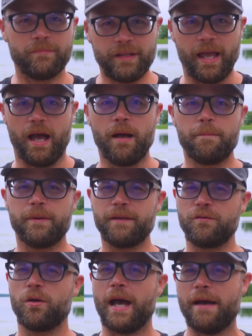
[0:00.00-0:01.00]
Yeah, but
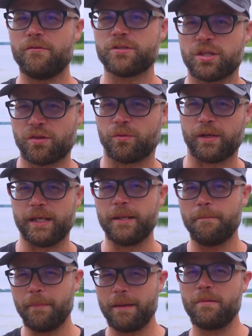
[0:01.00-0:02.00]
if you average
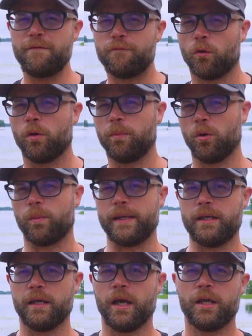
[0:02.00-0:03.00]
3, maybe 4 per
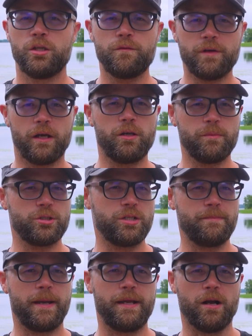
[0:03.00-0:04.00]
week, you've got your
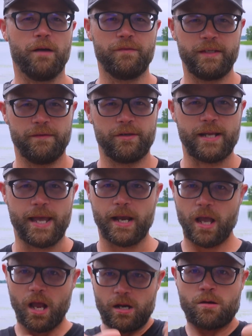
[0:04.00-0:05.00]
machine paid off in give or
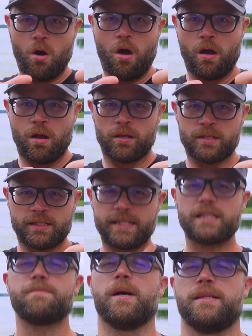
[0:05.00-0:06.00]
take
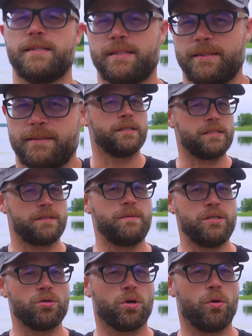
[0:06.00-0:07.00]
6 months. Does this
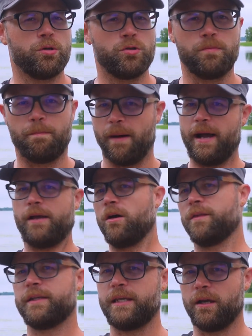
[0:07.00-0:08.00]
mean you're going to buy
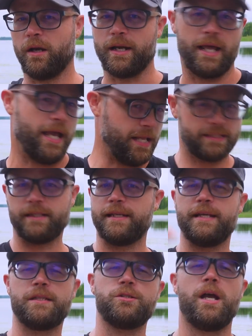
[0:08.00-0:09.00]
all the gear and
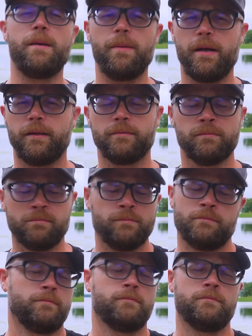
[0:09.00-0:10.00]
instantly hit the jackpot?
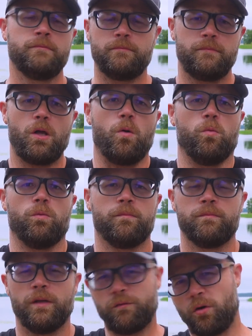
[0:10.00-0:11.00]
No, of